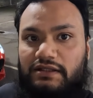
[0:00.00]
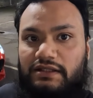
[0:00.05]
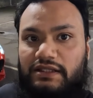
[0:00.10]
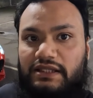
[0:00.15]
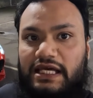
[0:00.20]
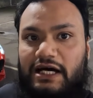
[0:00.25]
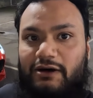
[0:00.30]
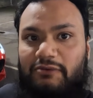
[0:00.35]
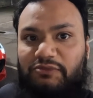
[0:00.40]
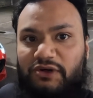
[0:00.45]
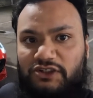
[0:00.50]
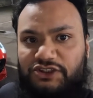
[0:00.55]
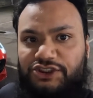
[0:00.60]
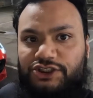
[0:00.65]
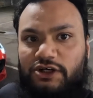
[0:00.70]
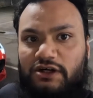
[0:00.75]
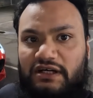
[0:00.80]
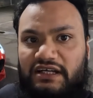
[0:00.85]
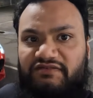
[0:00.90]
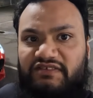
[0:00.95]
Now, I'm not
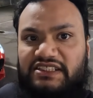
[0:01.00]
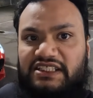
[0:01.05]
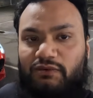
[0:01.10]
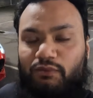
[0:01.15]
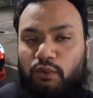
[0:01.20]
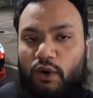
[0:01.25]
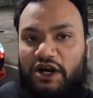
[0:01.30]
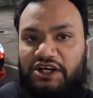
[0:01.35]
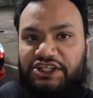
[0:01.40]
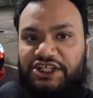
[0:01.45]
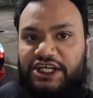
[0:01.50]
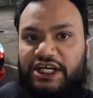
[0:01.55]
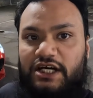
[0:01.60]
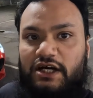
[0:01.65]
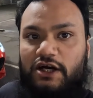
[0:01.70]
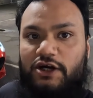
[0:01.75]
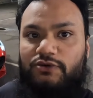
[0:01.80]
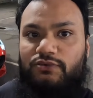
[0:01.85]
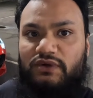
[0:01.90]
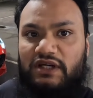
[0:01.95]
sure if it's a 1 year
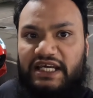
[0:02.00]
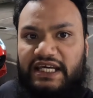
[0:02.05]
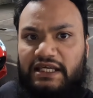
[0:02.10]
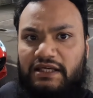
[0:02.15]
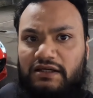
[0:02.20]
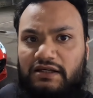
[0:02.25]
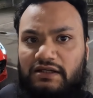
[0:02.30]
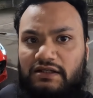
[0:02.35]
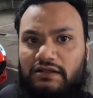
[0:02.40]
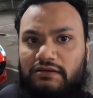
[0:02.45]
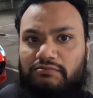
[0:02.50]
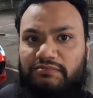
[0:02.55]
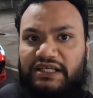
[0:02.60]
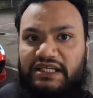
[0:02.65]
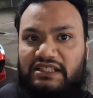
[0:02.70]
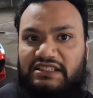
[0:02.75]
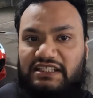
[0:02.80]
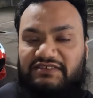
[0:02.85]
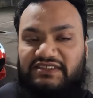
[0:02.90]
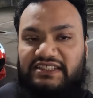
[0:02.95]
only,
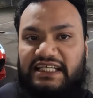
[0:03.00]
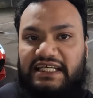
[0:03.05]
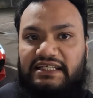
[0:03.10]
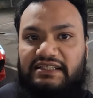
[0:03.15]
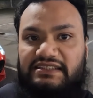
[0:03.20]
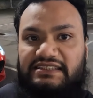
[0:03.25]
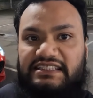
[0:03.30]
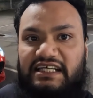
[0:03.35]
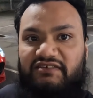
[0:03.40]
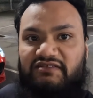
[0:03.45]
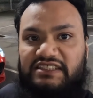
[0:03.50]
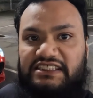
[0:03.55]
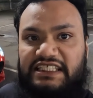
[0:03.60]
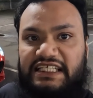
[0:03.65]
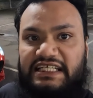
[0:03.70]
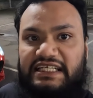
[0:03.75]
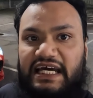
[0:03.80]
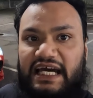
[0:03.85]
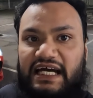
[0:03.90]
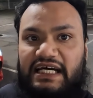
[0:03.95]
because I've seen
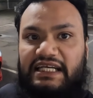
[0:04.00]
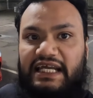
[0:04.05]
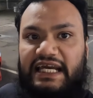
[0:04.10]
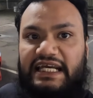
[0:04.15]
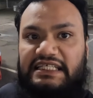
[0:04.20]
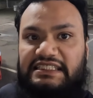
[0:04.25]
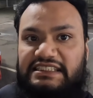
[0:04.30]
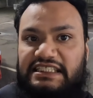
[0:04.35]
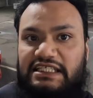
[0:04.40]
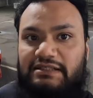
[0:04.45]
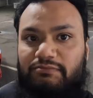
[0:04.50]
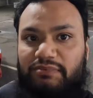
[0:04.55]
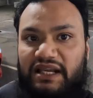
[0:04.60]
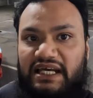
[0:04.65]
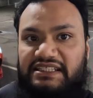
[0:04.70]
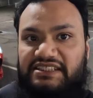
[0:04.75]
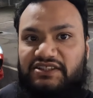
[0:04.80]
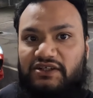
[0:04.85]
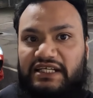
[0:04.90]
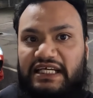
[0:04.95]
17 and 18
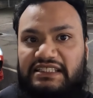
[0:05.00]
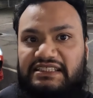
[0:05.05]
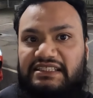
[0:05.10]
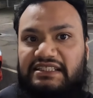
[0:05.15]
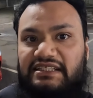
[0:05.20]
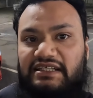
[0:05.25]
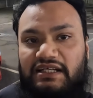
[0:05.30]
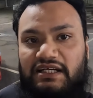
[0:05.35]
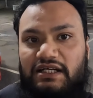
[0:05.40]
plates on it.